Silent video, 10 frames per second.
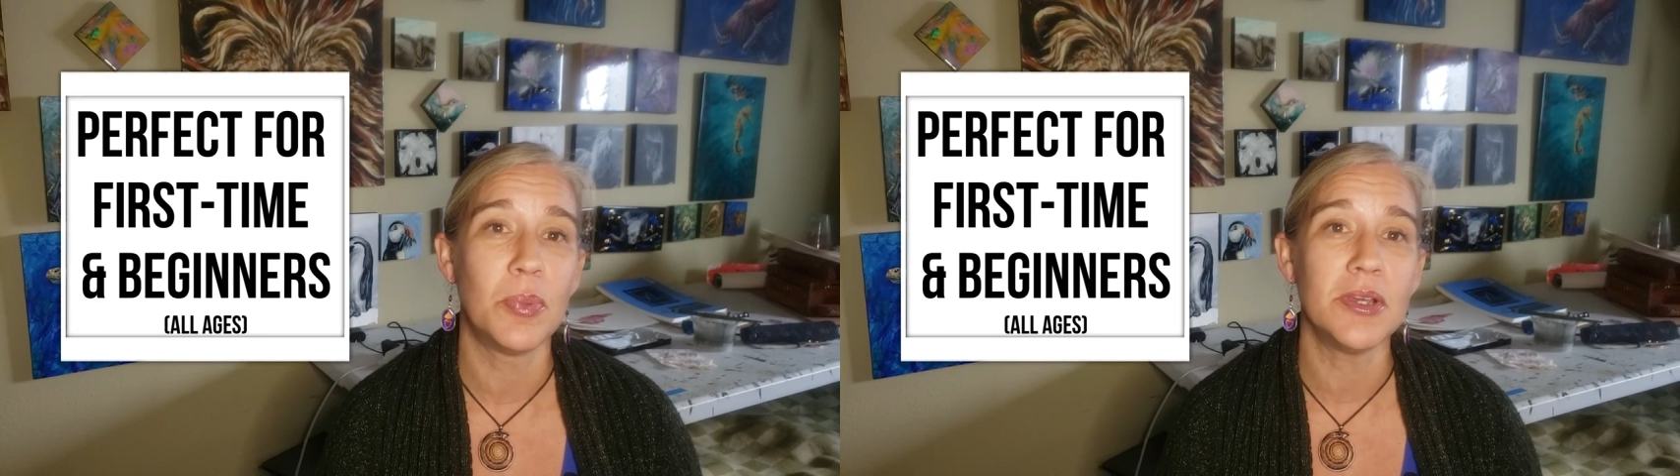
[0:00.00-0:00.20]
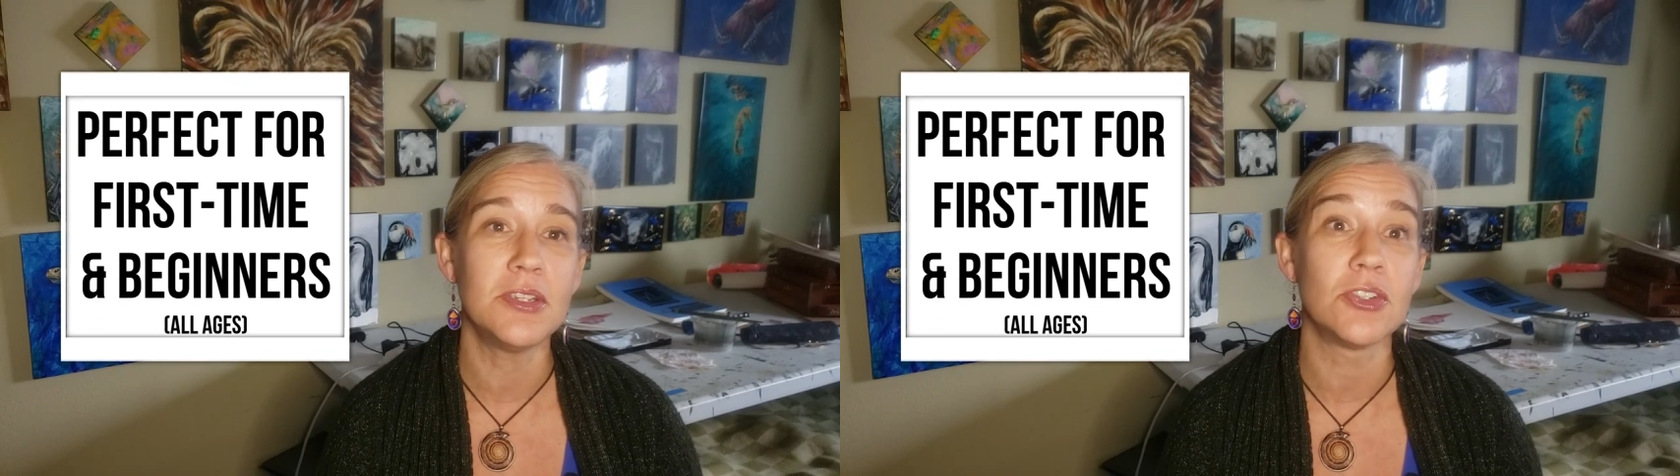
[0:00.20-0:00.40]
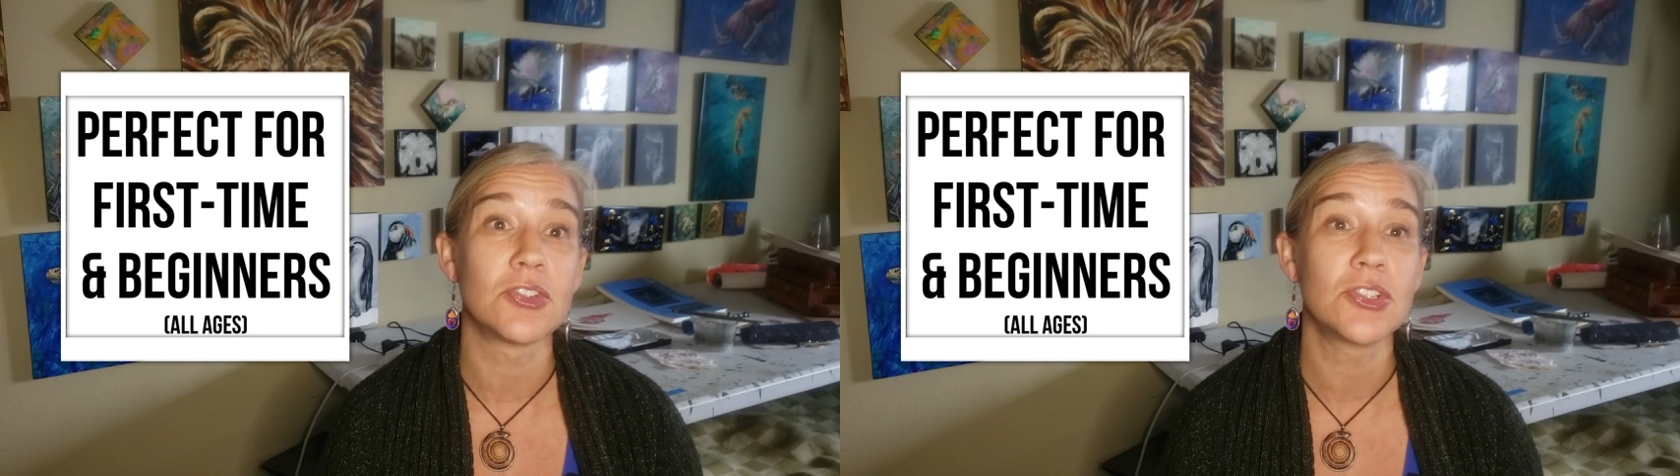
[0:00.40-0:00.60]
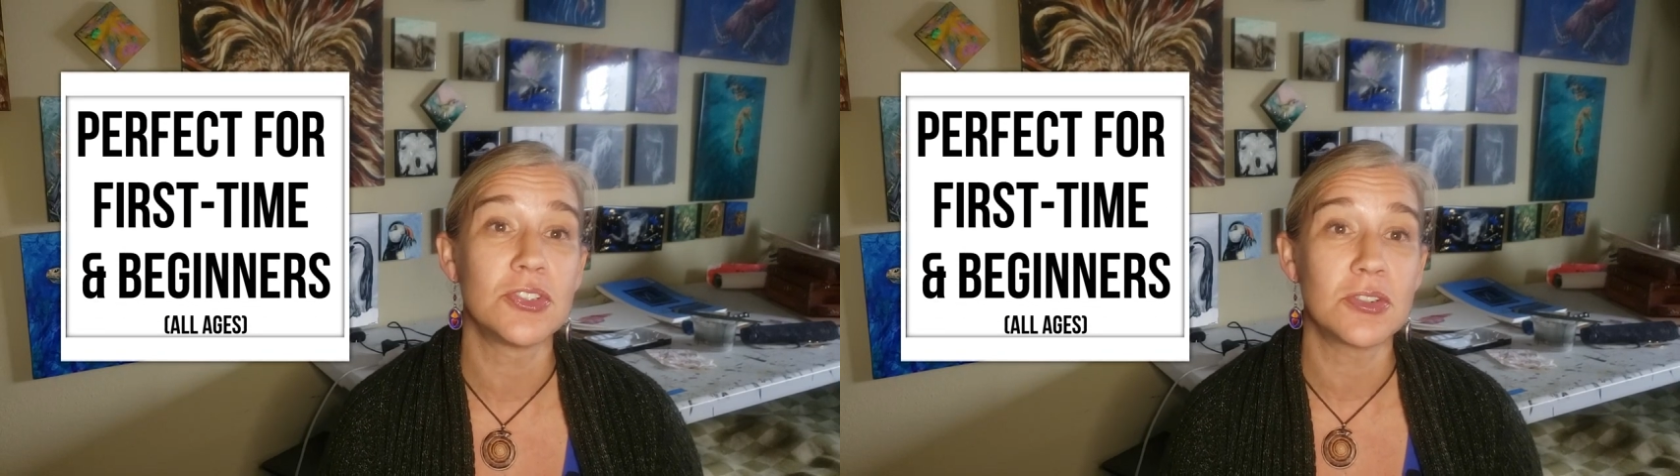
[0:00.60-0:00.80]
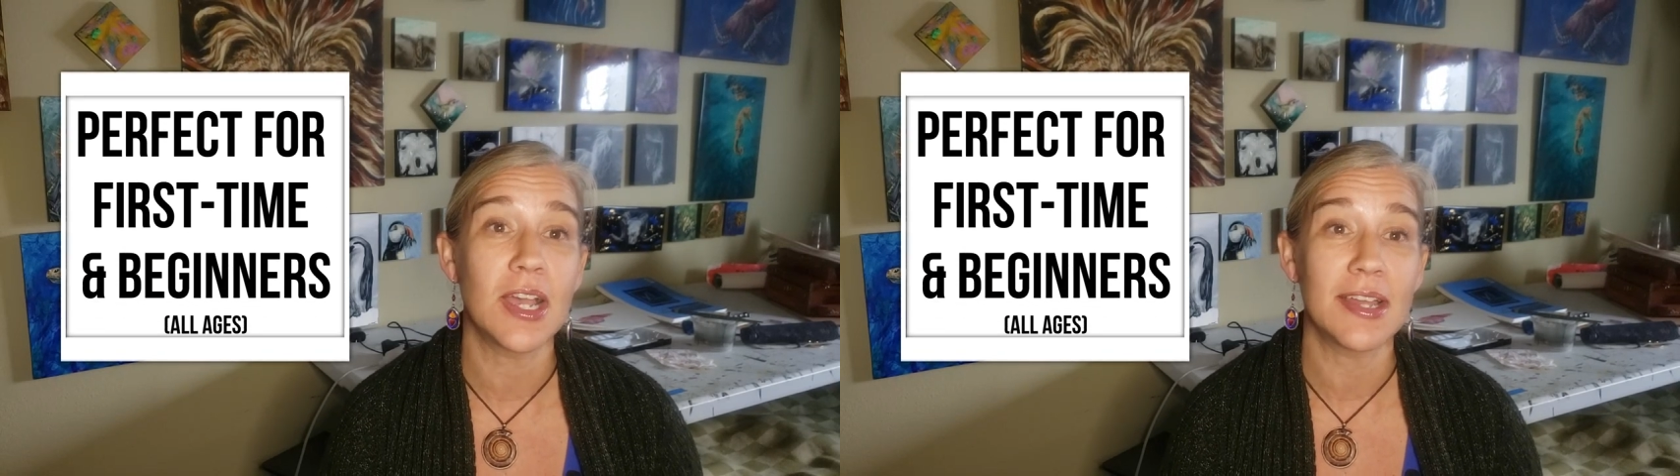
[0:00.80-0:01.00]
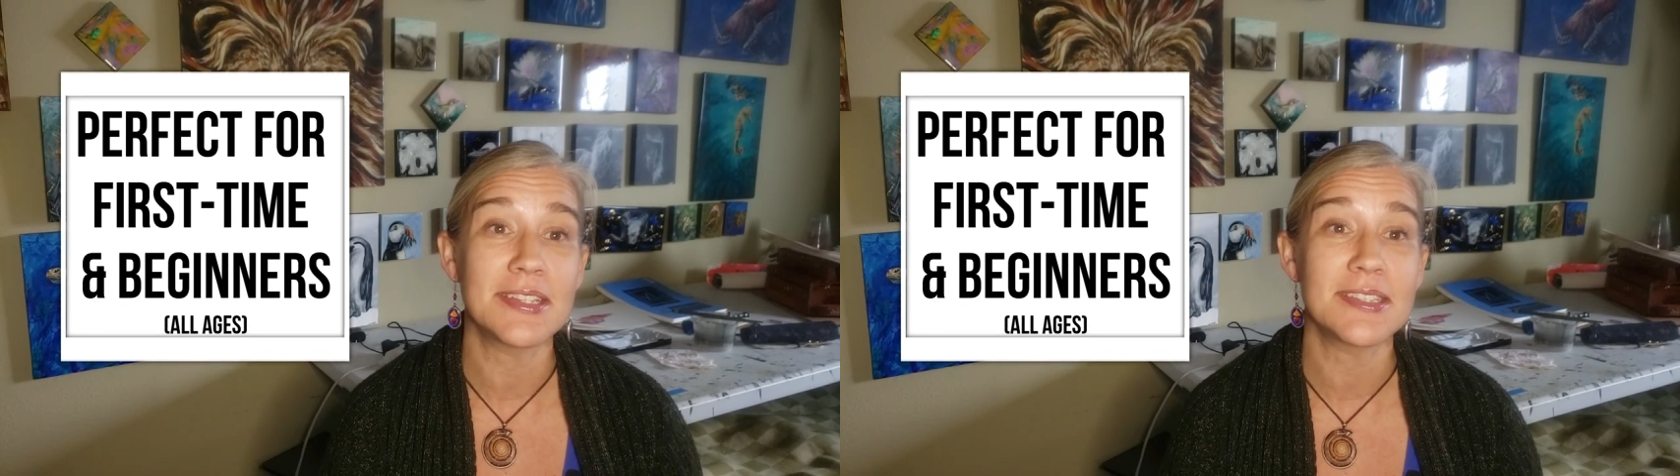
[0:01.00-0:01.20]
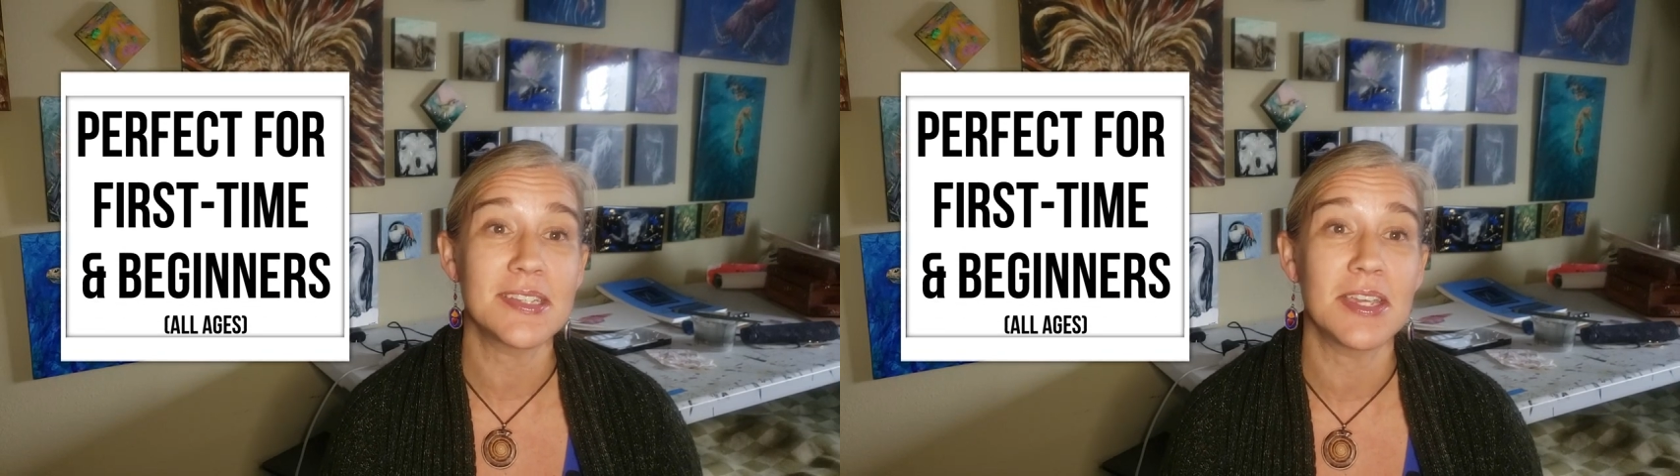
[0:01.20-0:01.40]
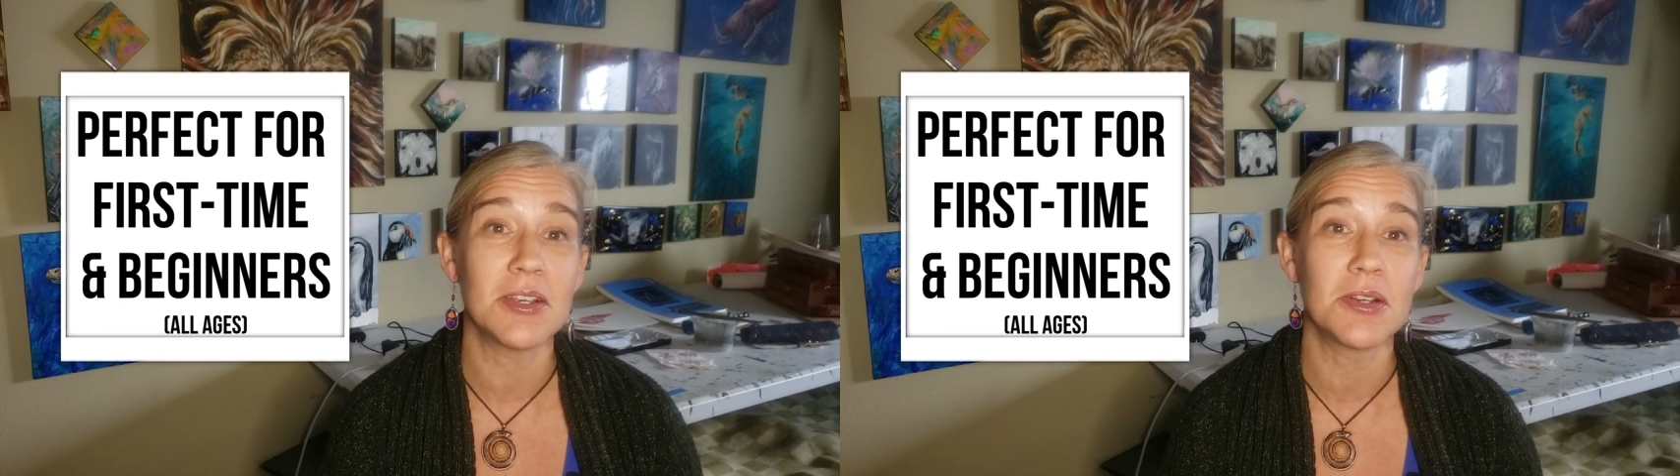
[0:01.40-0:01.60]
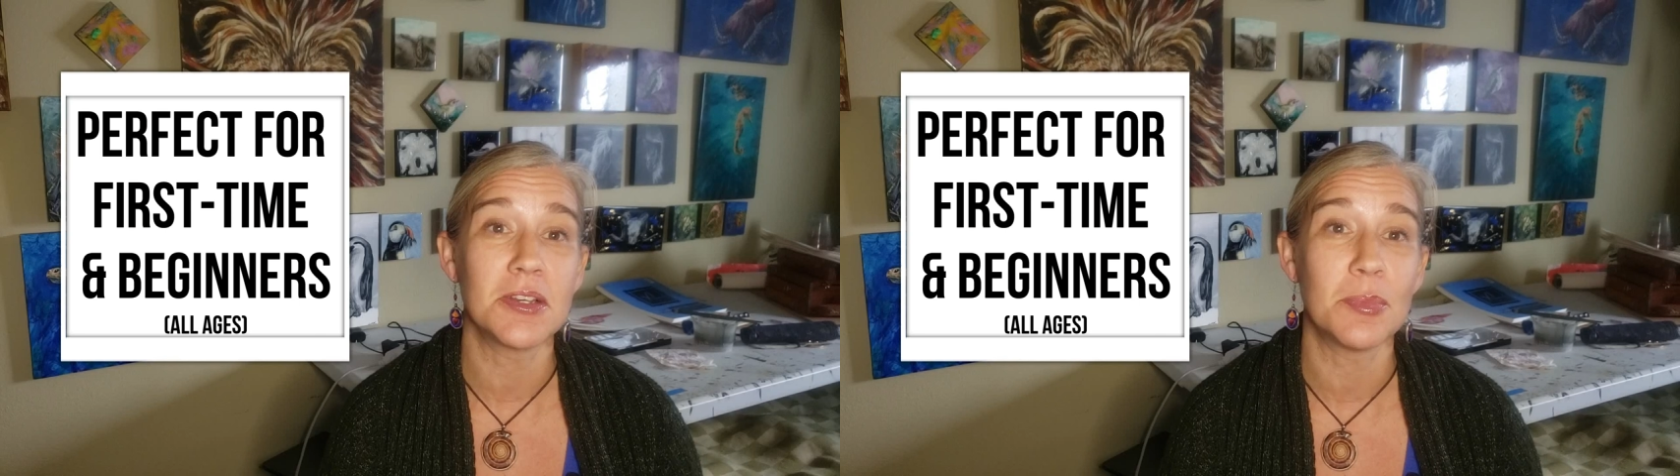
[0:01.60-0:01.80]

but you're still kind of scared